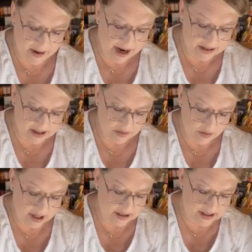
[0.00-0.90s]
on the back
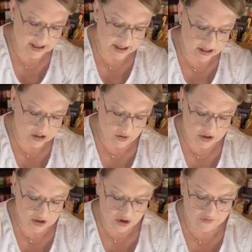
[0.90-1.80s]
so we can stick it to
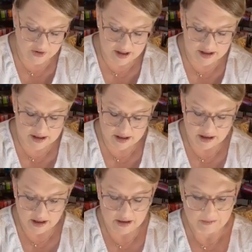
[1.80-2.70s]
our surface.